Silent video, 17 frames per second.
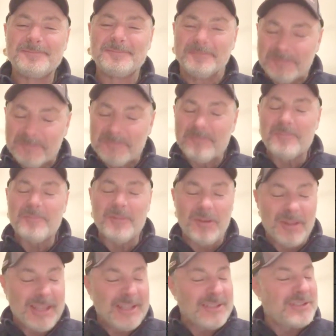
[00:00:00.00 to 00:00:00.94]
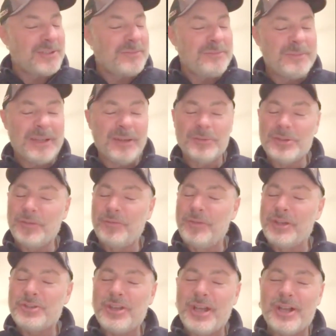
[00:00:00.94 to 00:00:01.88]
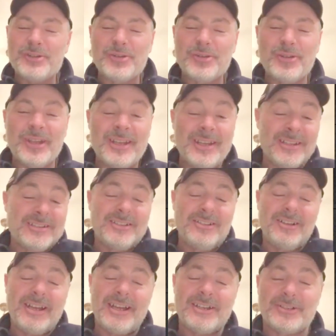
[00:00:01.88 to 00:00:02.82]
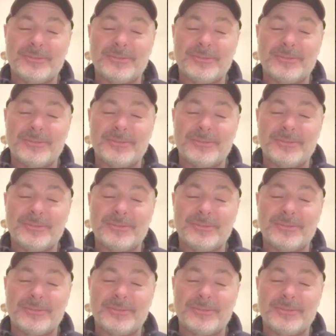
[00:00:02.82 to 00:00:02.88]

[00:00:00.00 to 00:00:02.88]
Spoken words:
It was a fish catcher then. He'll still catch them.